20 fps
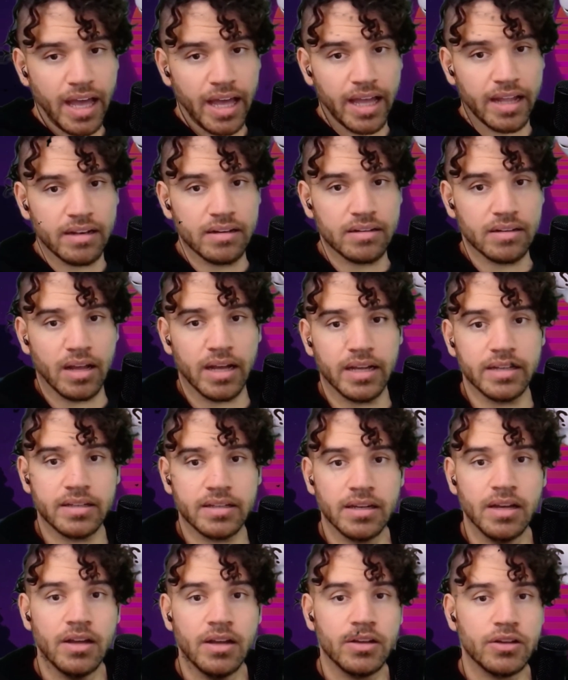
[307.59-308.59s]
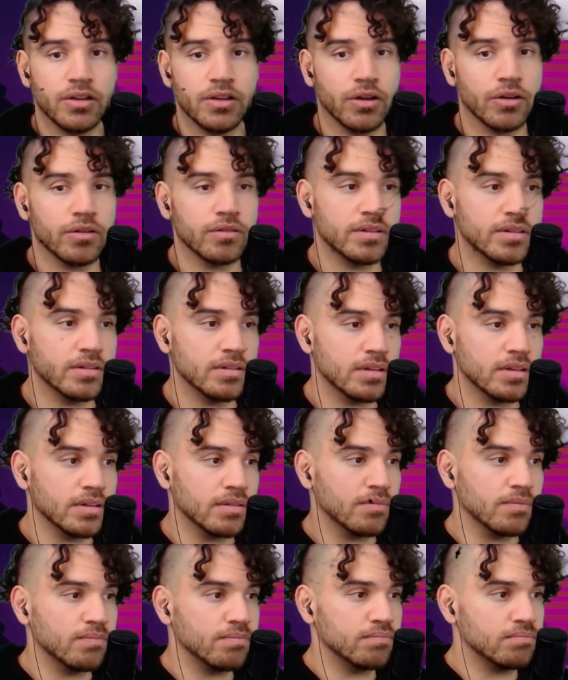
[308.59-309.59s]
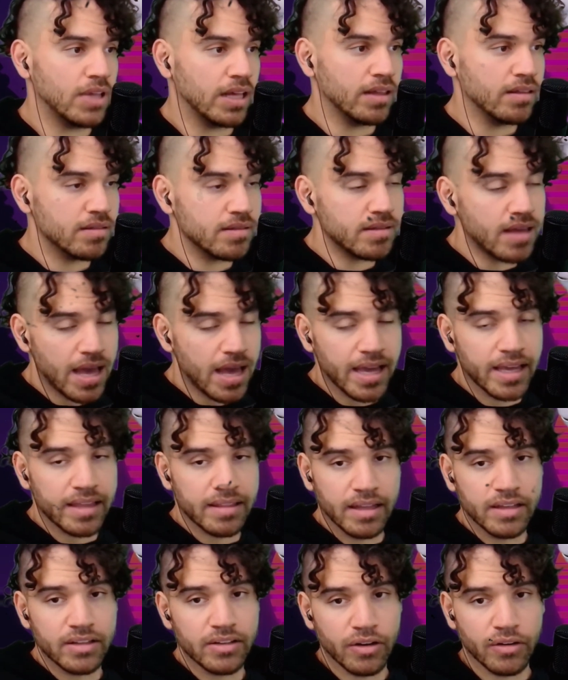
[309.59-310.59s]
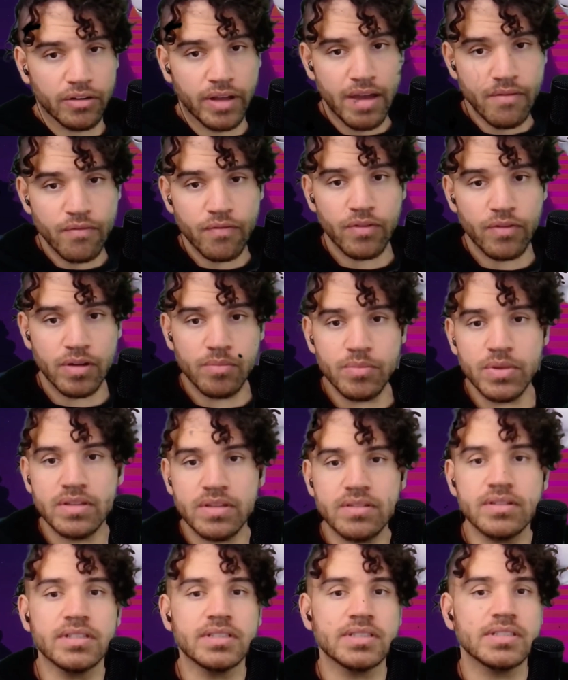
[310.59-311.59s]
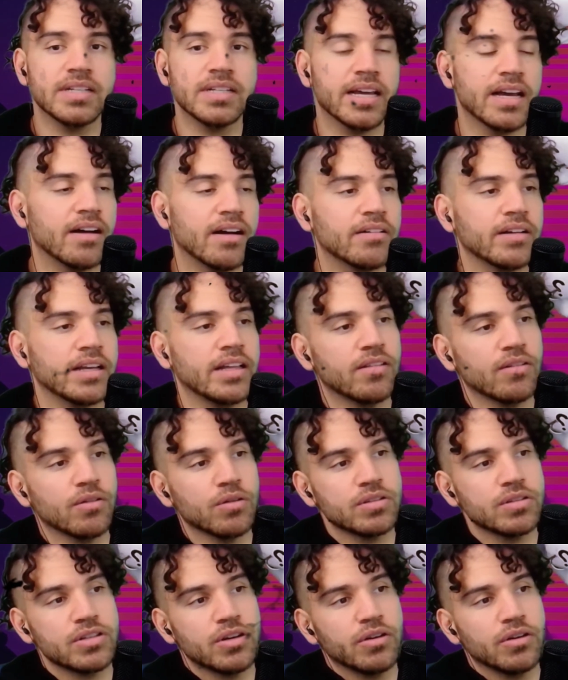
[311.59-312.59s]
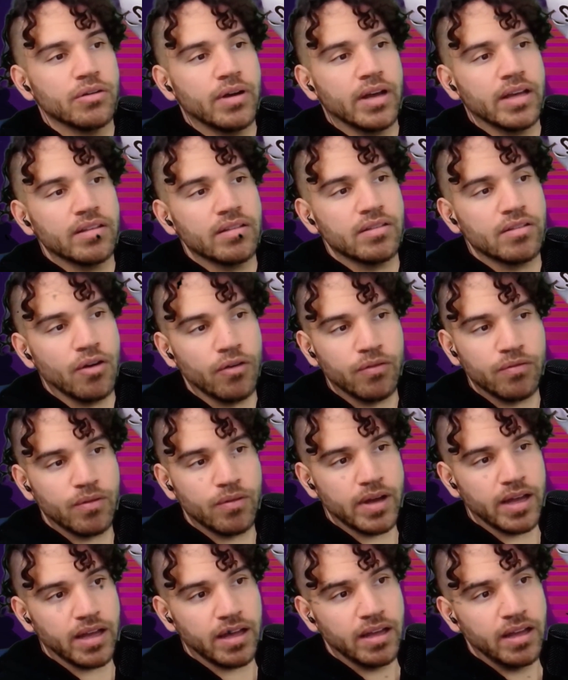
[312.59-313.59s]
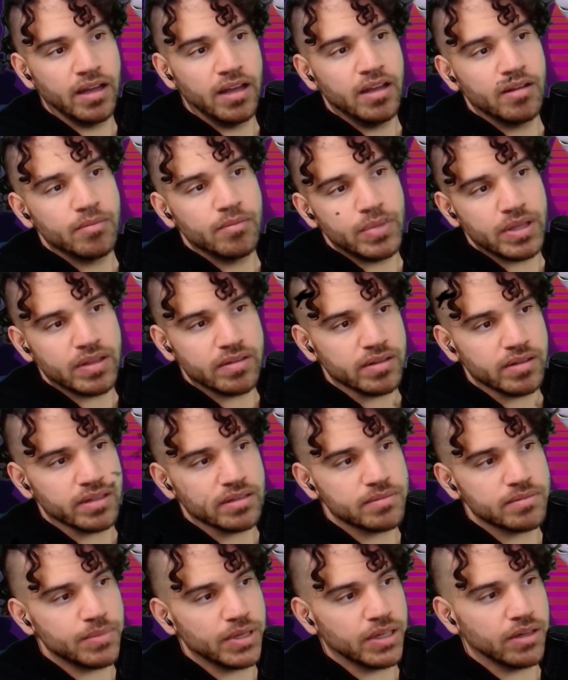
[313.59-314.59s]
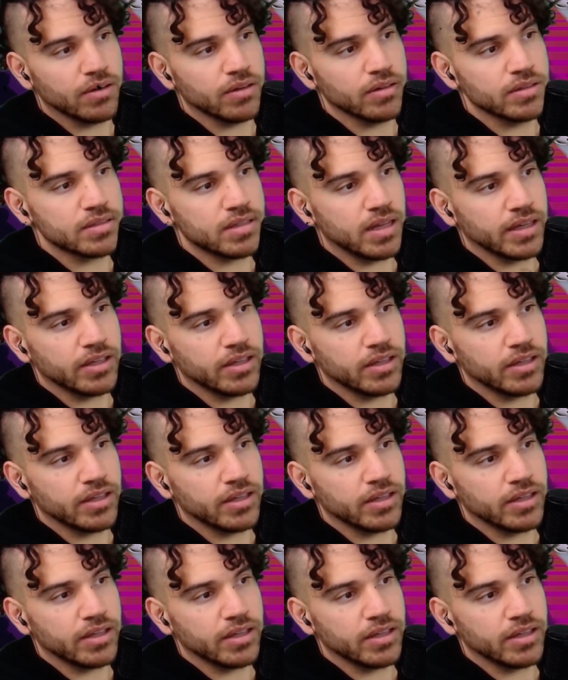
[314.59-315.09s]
And like, you know, they say that, you know, every business now is also a software business, because like,